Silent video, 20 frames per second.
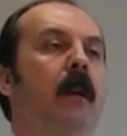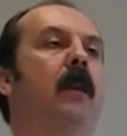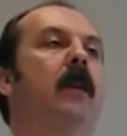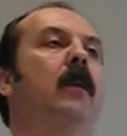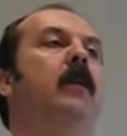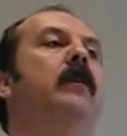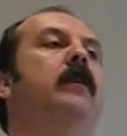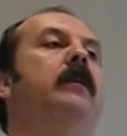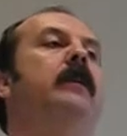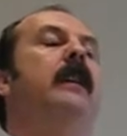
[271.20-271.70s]

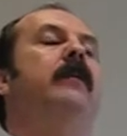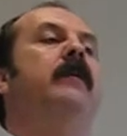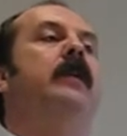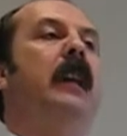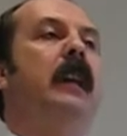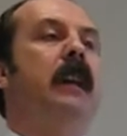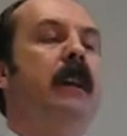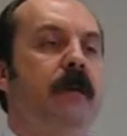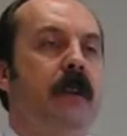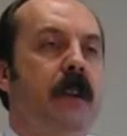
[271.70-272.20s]
Well,
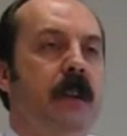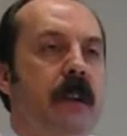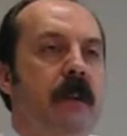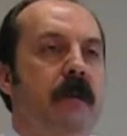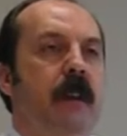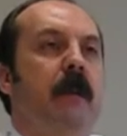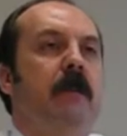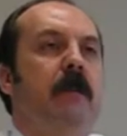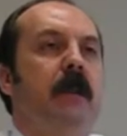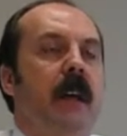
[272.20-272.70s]
Davis Langdon have just
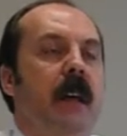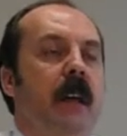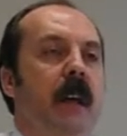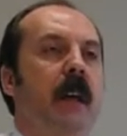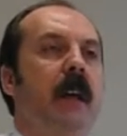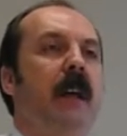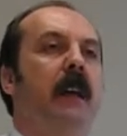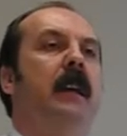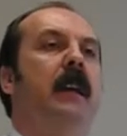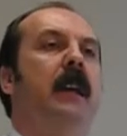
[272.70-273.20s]
developed
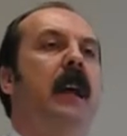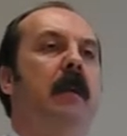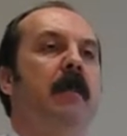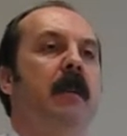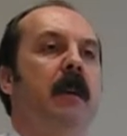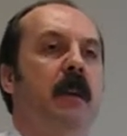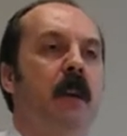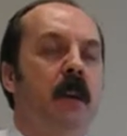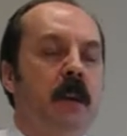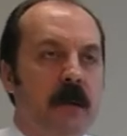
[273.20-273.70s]
a
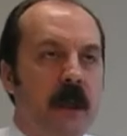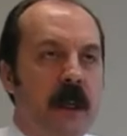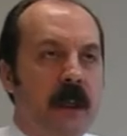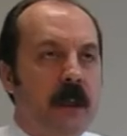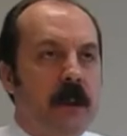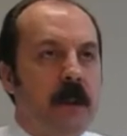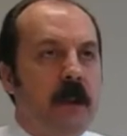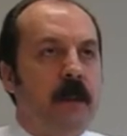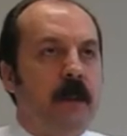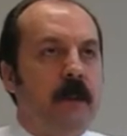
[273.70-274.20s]
carbon cost
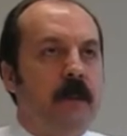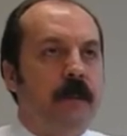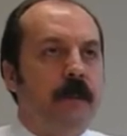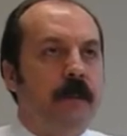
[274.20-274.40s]
planning tool.